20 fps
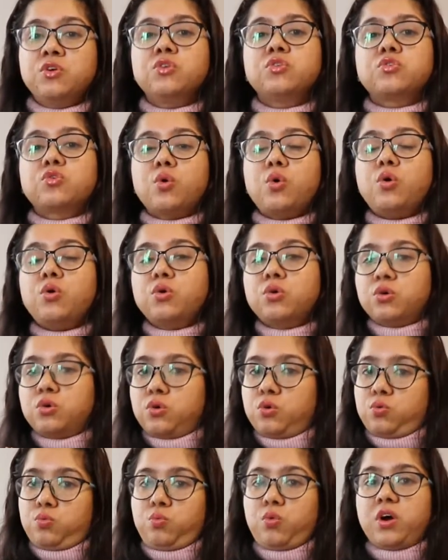So
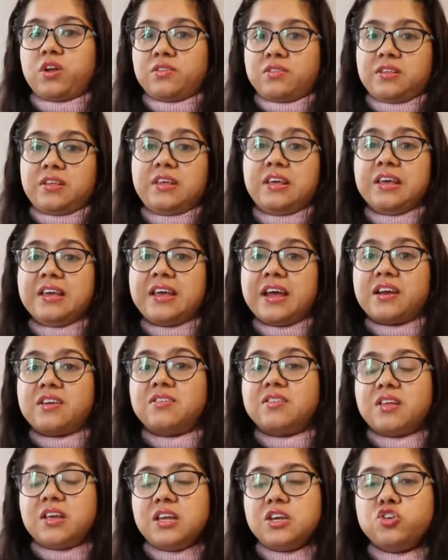once he
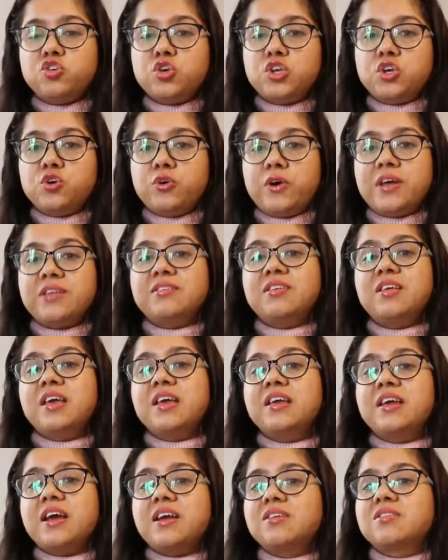gets into US,
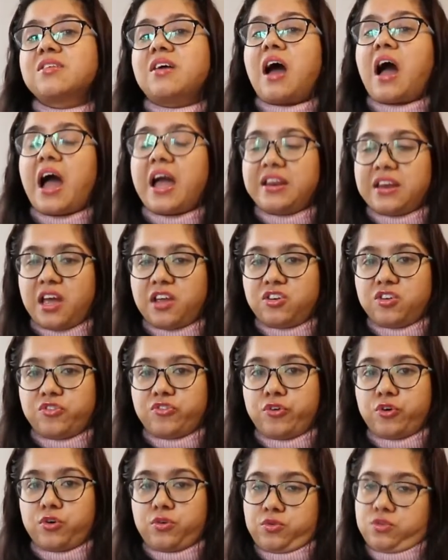he gets the
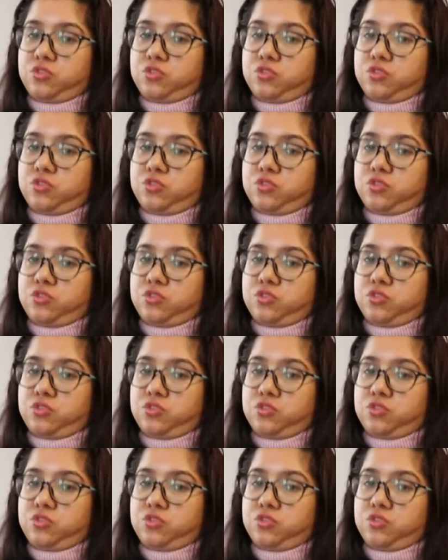I-94.